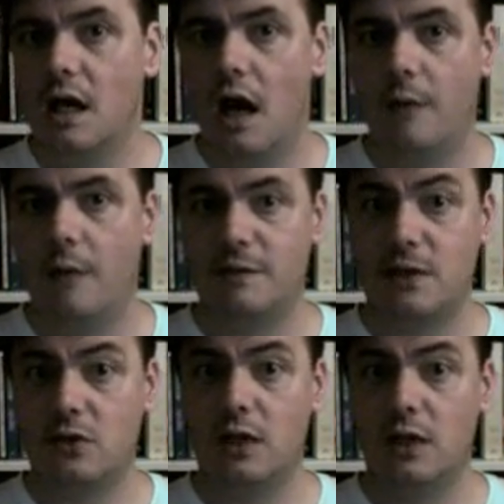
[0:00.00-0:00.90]
um,
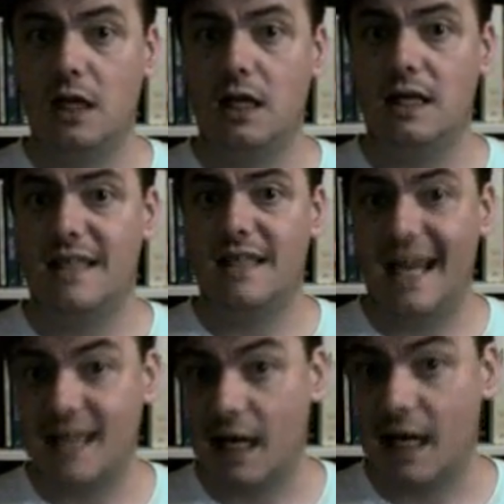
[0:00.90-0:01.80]
especially his
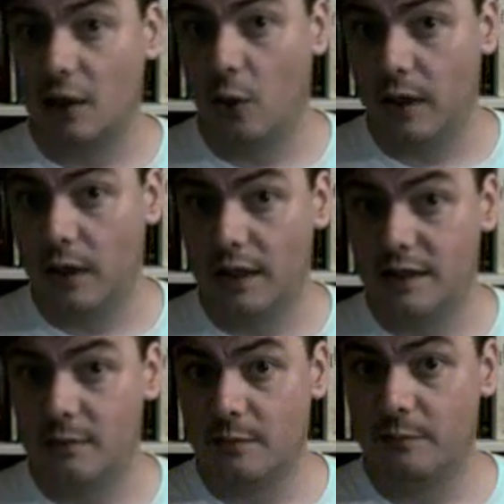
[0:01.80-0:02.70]
anti
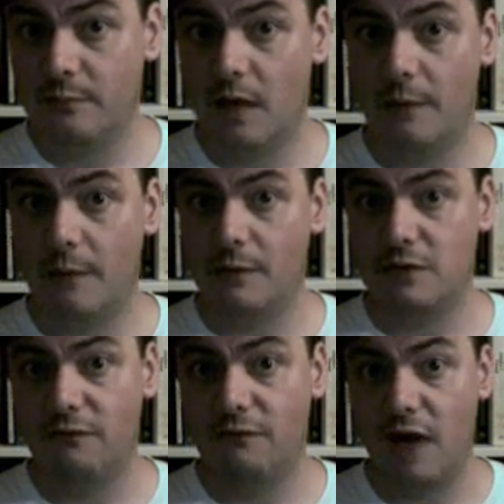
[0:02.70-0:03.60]
colonialism. Um, he
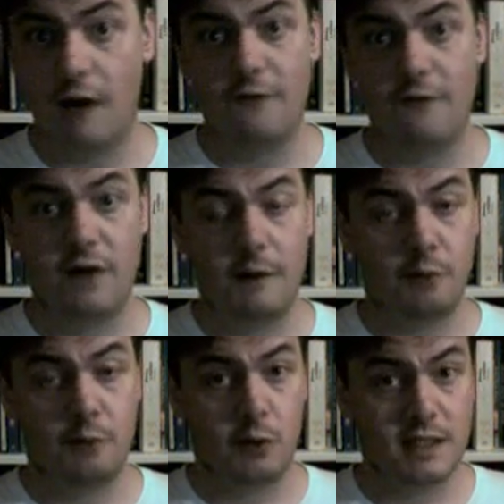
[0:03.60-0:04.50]
was very, very
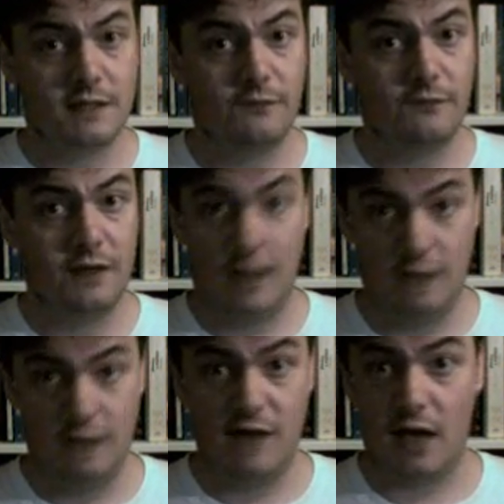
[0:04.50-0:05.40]
progressive. He,
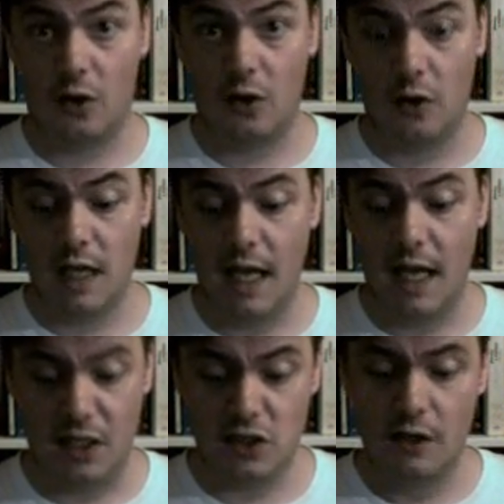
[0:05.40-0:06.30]
even at an early
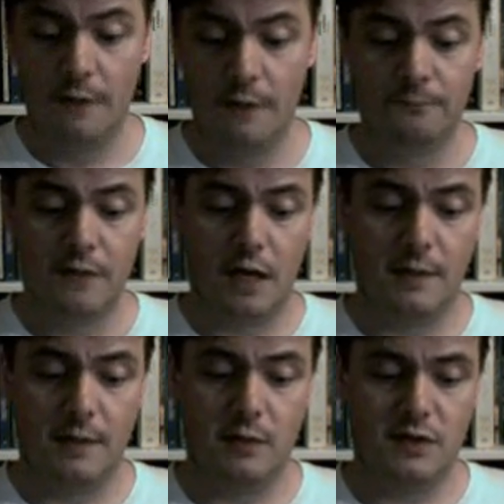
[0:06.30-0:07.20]
age,
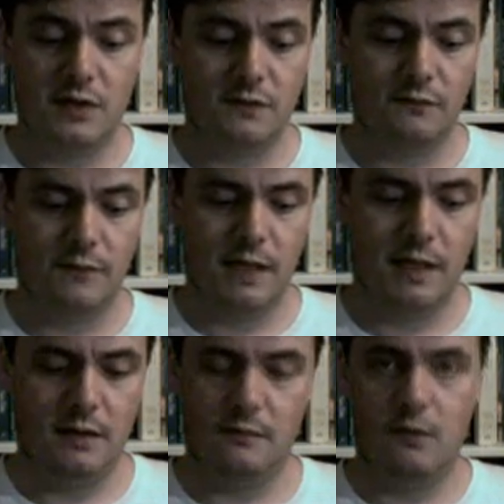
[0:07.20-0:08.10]
um, he was
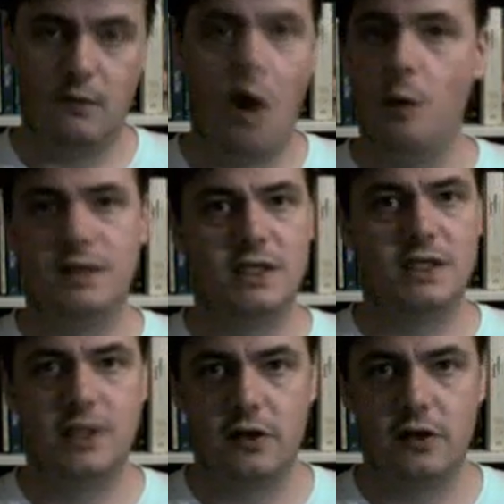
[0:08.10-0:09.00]
he always
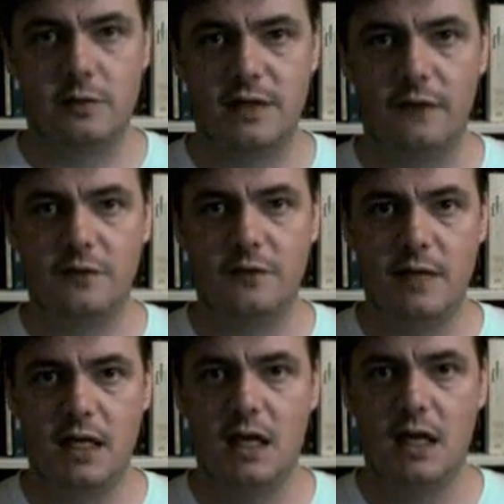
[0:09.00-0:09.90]
considered himself to
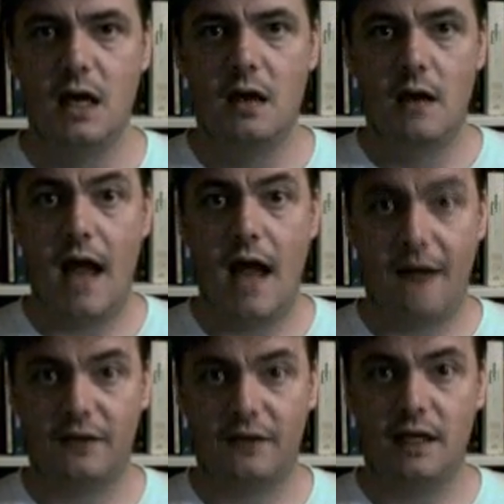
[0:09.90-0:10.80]
be
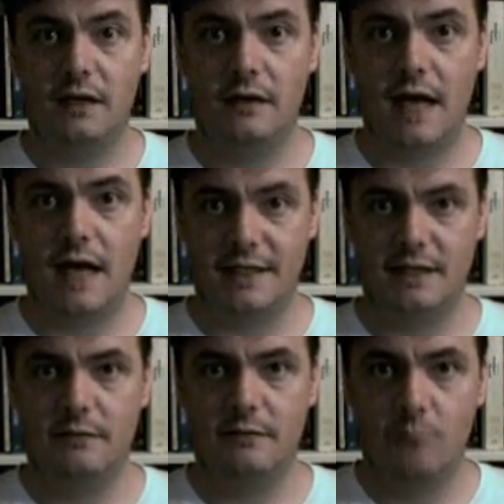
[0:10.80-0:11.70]
African, as
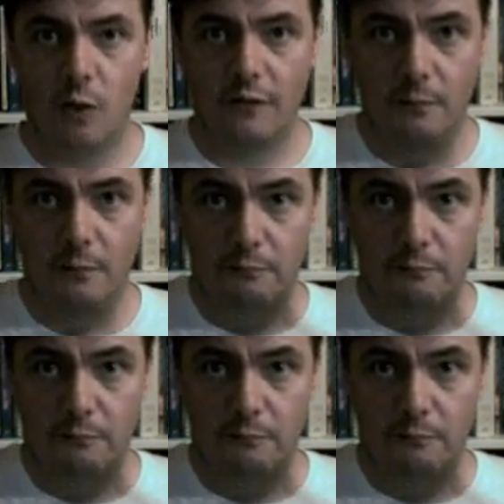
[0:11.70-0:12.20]
in more of a